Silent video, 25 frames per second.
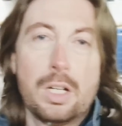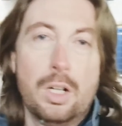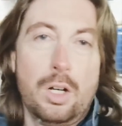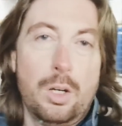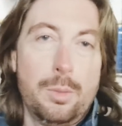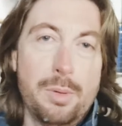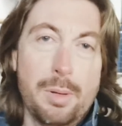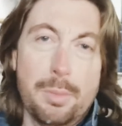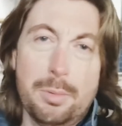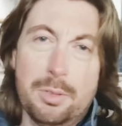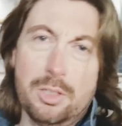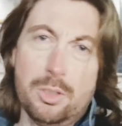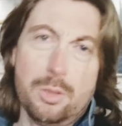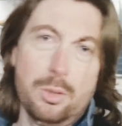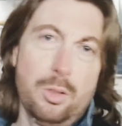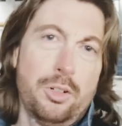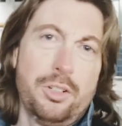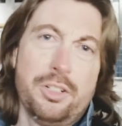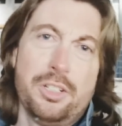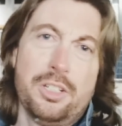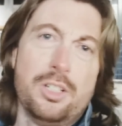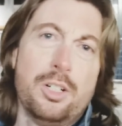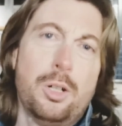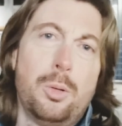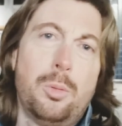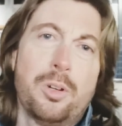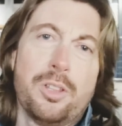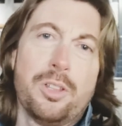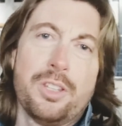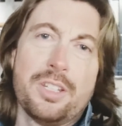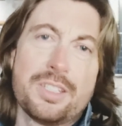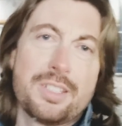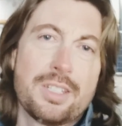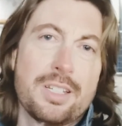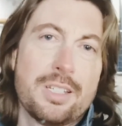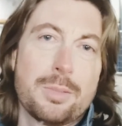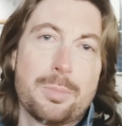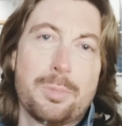or maybe you already know what
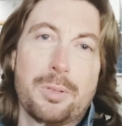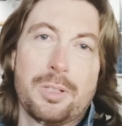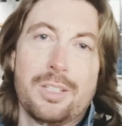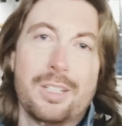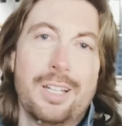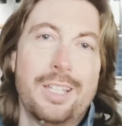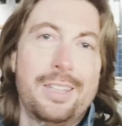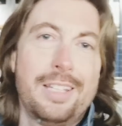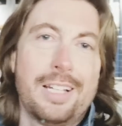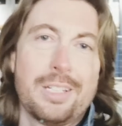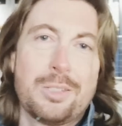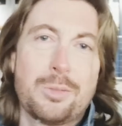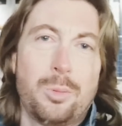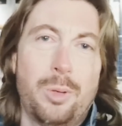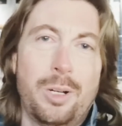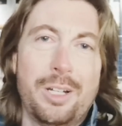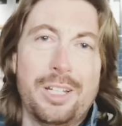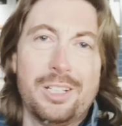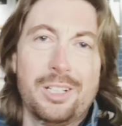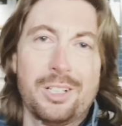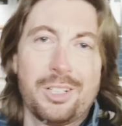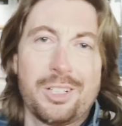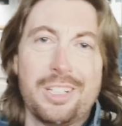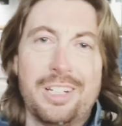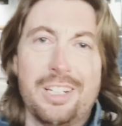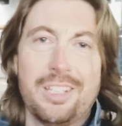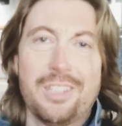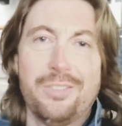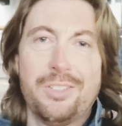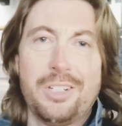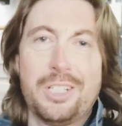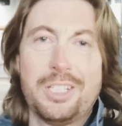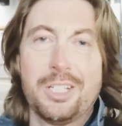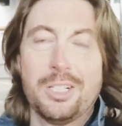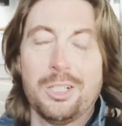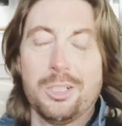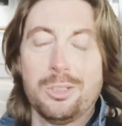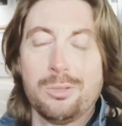this is and that's why you're looking at the
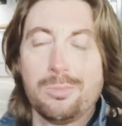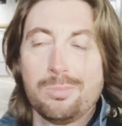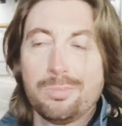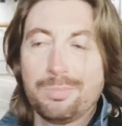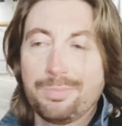video.